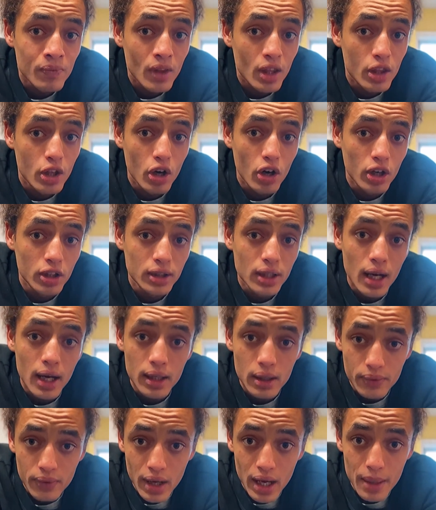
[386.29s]
there are a ton
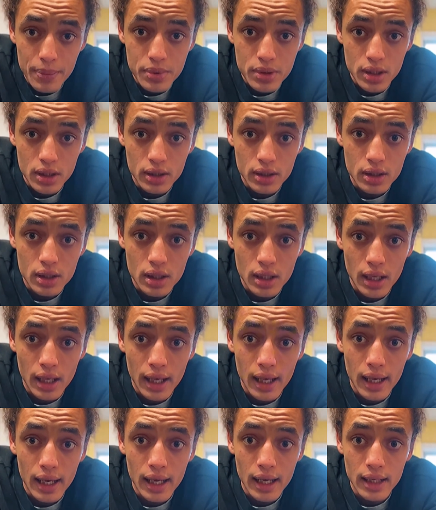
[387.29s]
of options,
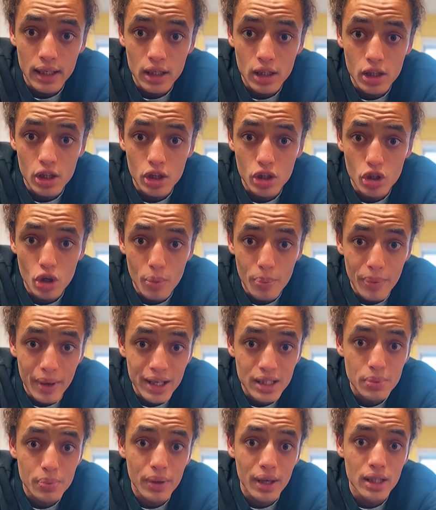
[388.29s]
and your
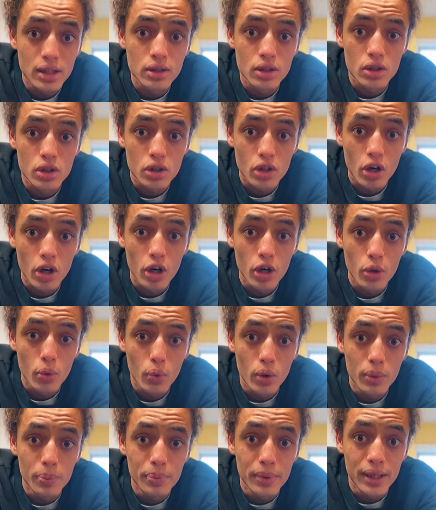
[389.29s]
best place to start
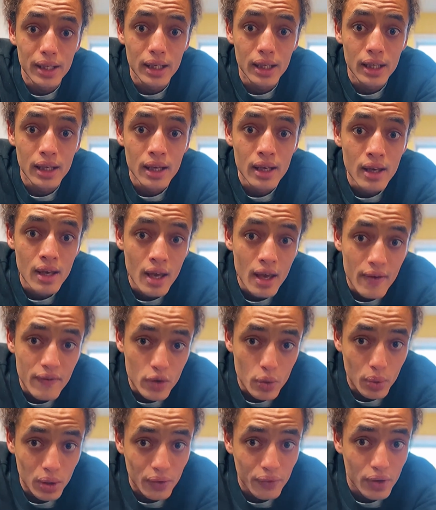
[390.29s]
would be, if
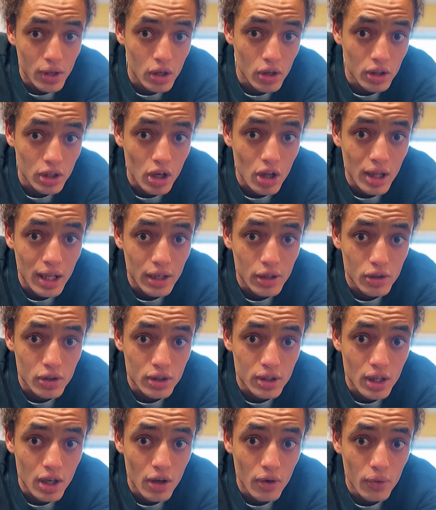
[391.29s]
you want to figure it all out
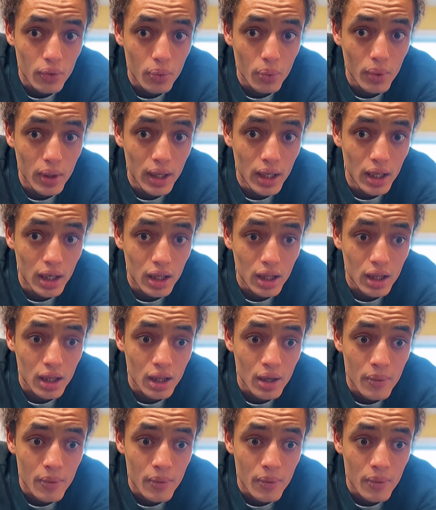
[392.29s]
yourself with